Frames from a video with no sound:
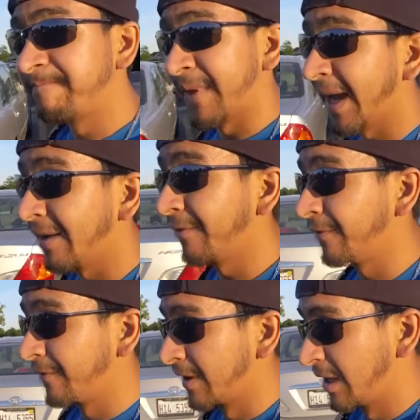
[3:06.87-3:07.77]
I have
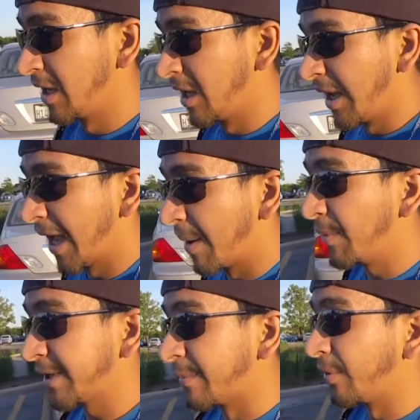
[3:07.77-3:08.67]

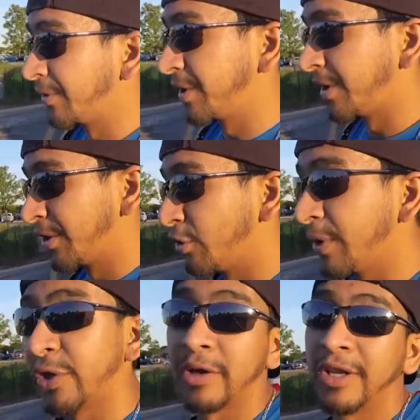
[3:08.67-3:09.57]
almost a month to be
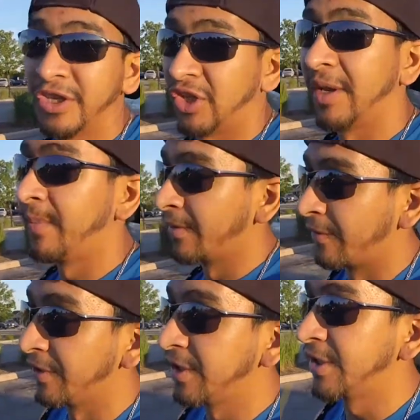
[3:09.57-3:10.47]
totally in shape
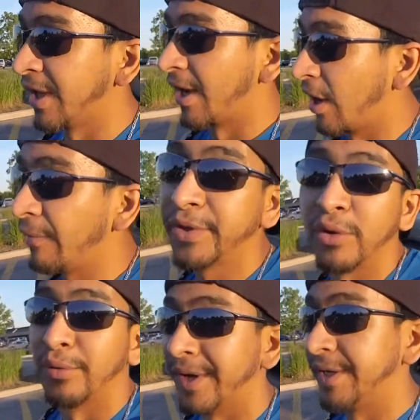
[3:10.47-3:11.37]
for this
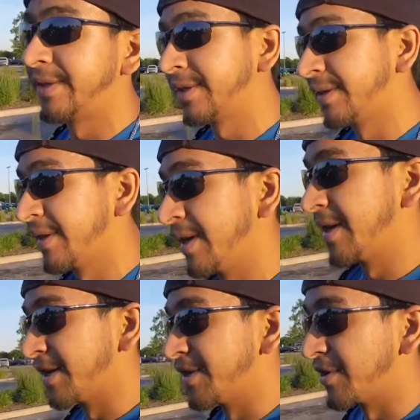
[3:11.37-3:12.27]
obstacle race.
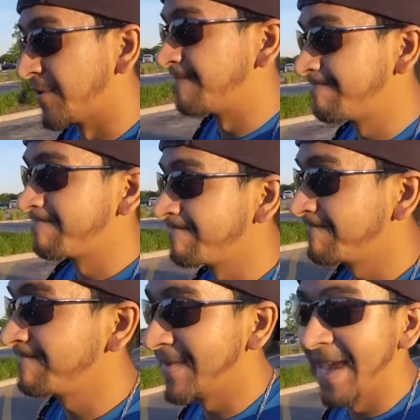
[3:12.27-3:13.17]
So
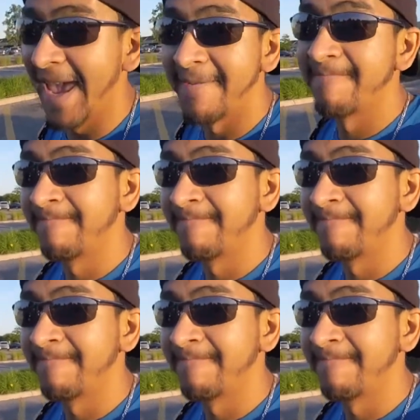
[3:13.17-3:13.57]
yeah.